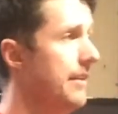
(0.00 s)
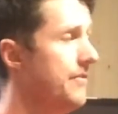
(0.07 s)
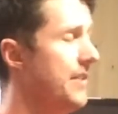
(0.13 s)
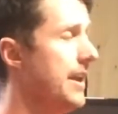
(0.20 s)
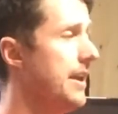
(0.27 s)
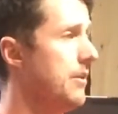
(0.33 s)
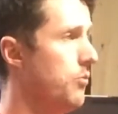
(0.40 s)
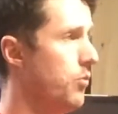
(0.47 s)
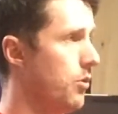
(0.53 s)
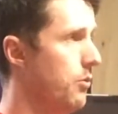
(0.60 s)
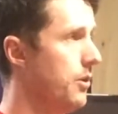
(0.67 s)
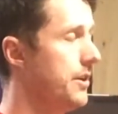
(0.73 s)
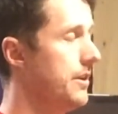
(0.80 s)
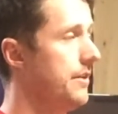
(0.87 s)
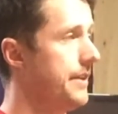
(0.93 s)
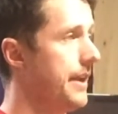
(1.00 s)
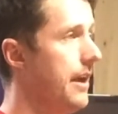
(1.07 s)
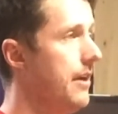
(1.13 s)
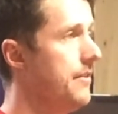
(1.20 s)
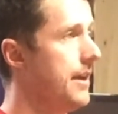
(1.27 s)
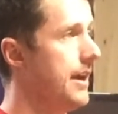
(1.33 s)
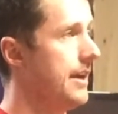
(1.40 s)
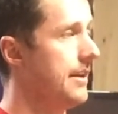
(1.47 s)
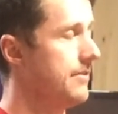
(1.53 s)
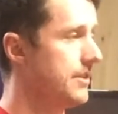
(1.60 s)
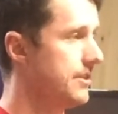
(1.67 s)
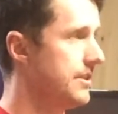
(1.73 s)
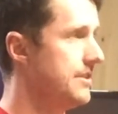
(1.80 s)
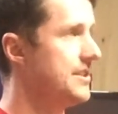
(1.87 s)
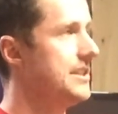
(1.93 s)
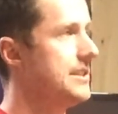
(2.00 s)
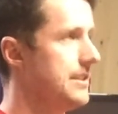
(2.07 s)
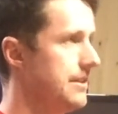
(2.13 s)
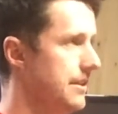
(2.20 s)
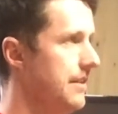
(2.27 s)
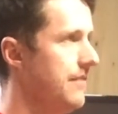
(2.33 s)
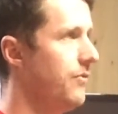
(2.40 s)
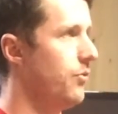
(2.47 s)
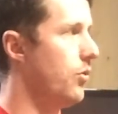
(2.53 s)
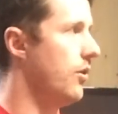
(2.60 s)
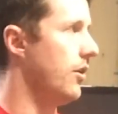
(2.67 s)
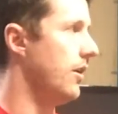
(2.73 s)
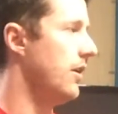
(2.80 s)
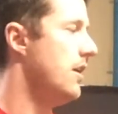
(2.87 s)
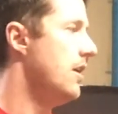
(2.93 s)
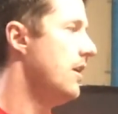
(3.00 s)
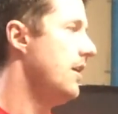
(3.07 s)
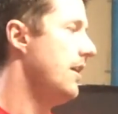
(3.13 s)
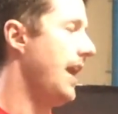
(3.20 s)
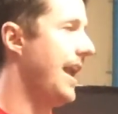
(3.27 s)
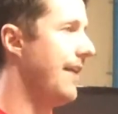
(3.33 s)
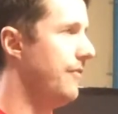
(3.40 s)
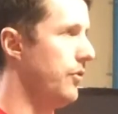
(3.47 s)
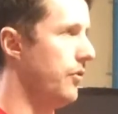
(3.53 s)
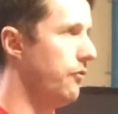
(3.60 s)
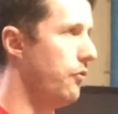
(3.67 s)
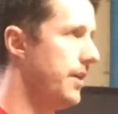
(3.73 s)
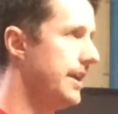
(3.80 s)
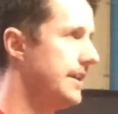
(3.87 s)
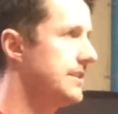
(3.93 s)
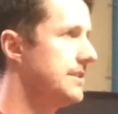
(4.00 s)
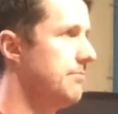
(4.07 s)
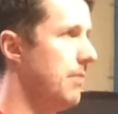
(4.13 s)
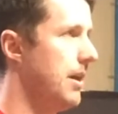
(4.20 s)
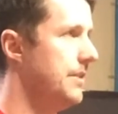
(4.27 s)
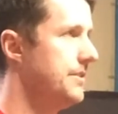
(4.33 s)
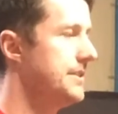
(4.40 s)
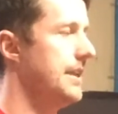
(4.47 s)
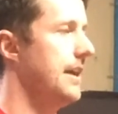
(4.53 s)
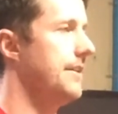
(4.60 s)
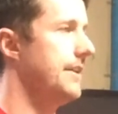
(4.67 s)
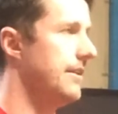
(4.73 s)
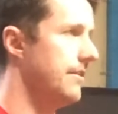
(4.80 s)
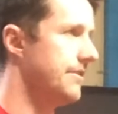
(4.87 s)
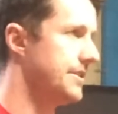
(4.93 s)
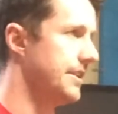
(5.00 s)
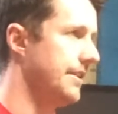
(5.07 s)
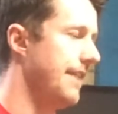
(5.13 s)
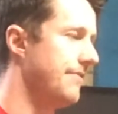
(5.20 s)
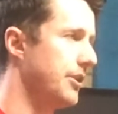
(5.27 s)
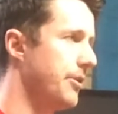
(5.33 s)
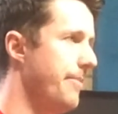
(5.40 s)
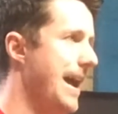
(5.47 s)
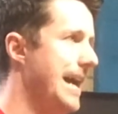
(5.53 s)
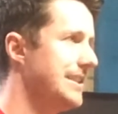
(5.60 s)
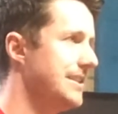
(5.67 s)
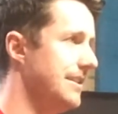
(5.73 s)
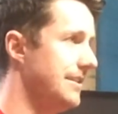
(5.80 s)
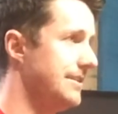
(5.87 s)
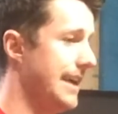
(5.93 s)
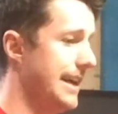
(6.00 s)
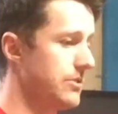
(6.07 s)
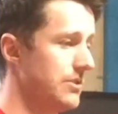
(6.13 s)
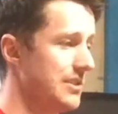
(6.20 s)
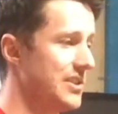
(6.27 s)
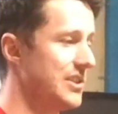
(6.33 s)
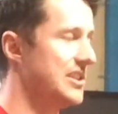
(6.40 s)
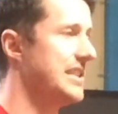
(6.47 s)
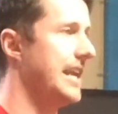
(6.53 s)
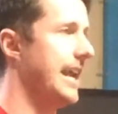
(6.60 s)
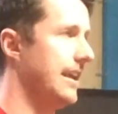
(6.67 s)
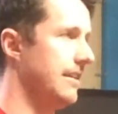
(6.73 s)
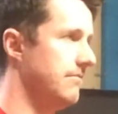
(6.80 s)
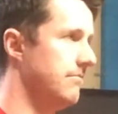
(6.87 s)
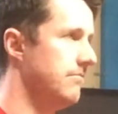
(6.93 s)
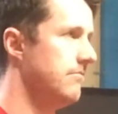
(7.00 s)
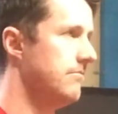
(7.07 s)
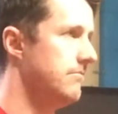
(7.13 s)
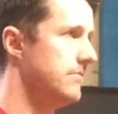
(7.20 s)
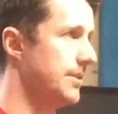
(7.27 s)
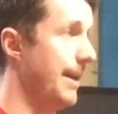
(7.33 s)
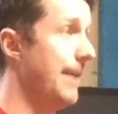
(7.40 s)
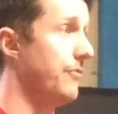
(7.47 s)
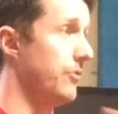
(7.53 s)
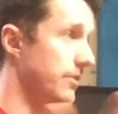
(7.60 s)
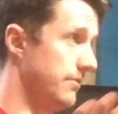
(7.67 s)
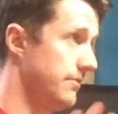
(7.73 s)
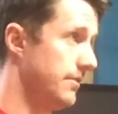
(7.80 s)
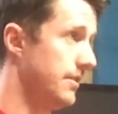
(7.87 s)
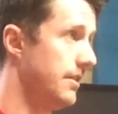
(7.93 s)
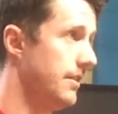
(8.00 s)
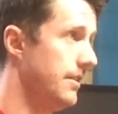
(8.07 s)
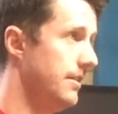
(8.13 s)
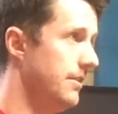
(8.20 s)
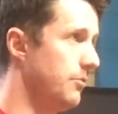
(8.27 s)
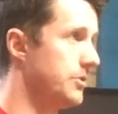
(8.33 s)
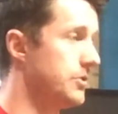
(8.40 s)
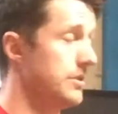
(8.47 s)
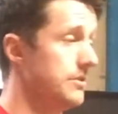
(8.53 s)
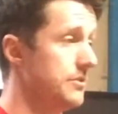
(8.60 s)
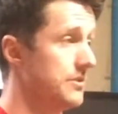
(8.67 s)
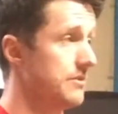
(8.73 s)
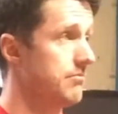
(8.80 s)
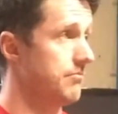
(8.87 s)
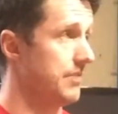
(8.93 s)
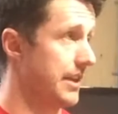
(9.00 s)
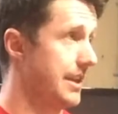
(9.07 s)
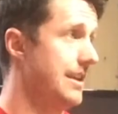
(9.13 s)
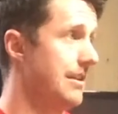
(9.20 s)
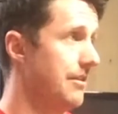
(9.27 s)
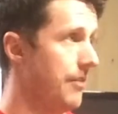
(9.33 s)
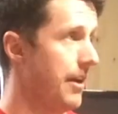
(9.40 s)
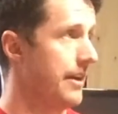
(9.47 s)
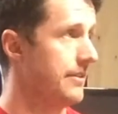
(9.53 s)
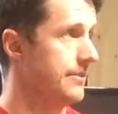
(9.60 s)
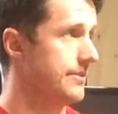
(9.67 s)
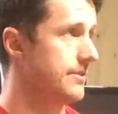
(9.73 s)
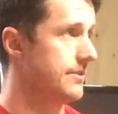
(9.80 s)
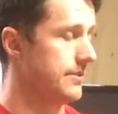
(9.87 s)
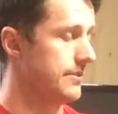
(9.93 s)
But if they were working on the Airdyne consistently for a handful of weeks, months, now they all of a sudden have the capacity to actually sustain some effort, which is the key, right?